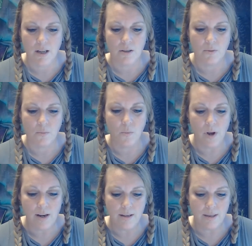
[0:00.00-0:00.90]
The
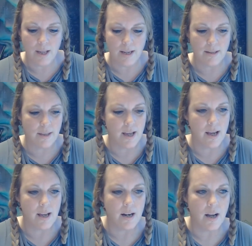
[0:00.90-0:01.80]
one thing
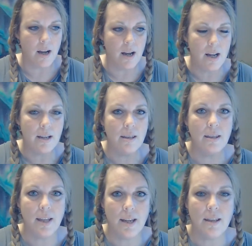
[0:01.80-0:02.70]
that I
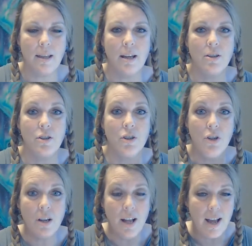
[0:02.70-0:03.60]
think that
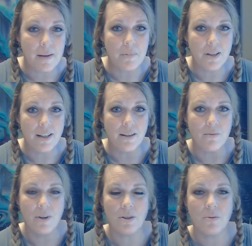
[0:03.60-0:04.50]
should happen in a
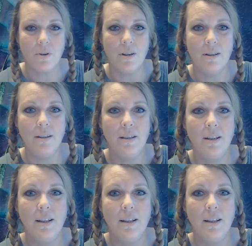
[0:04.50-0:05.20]
ritual